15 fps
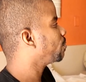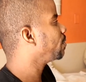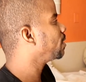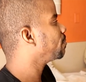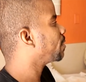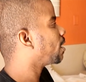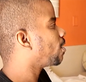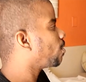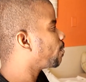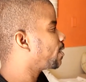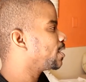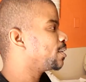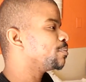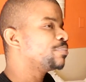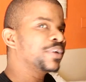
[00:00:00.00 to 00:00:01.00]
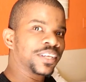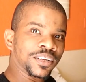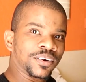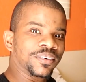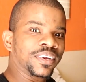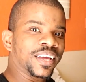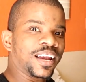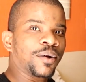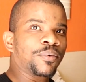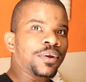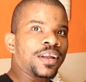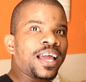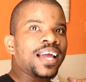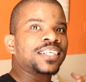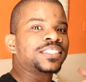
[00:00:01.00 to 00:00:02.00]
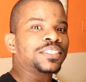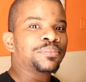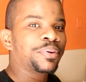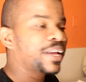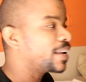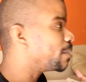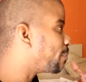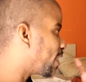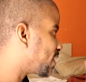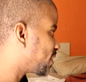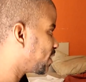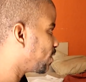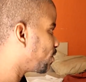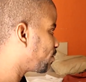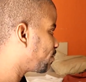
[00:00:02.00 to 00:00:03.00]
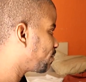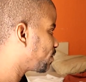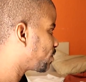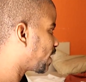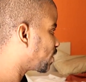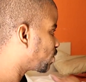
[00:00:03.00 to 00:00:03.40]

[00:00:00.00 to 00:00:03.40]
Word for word: a week, but I don't want to depend on that. I want to actually pay it myself. Right.